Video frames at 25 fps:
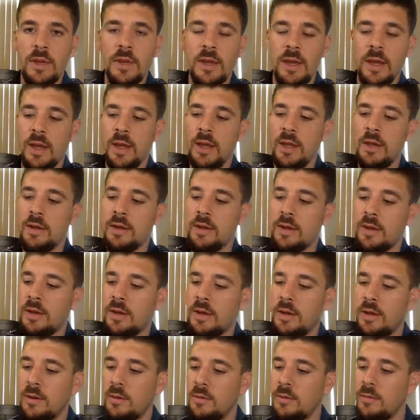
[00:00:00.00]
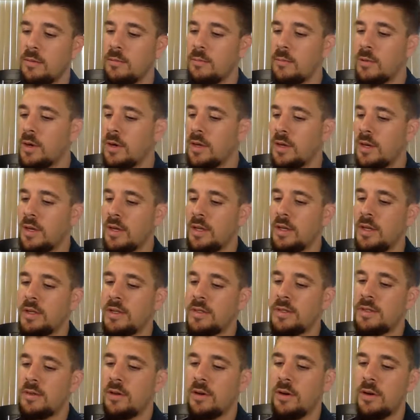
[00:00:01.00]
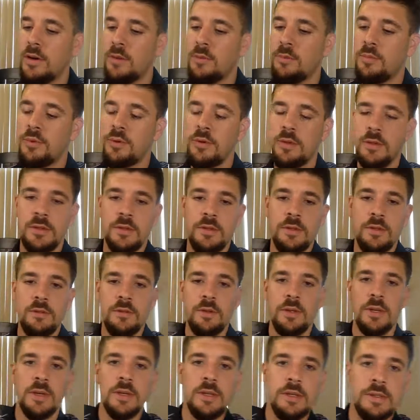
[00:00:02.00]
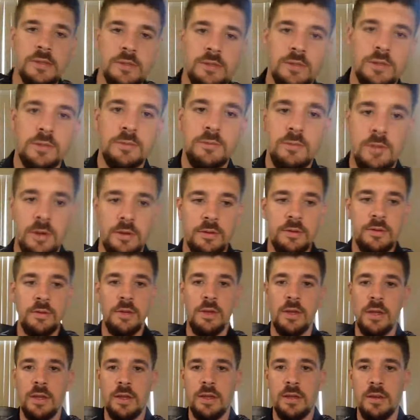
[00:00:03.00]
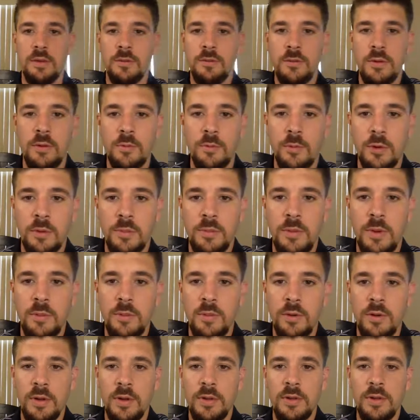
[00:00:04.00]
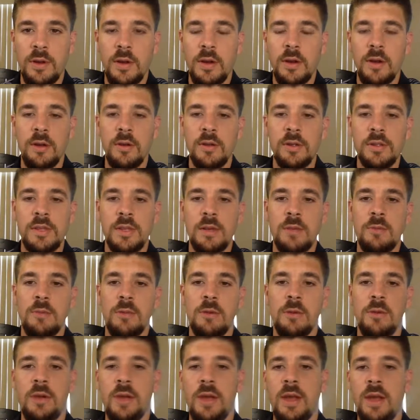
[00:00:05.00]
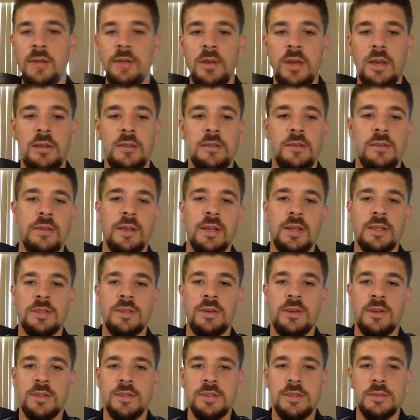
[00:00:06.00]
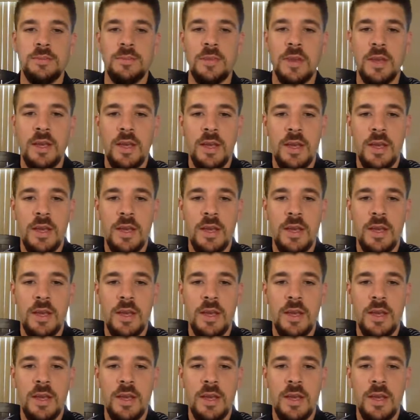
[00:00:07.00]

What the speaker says: And we're gonna get started pretty soon, guys. Just wanted to get a few more people in there. It looks like we already have 8. That's awesome.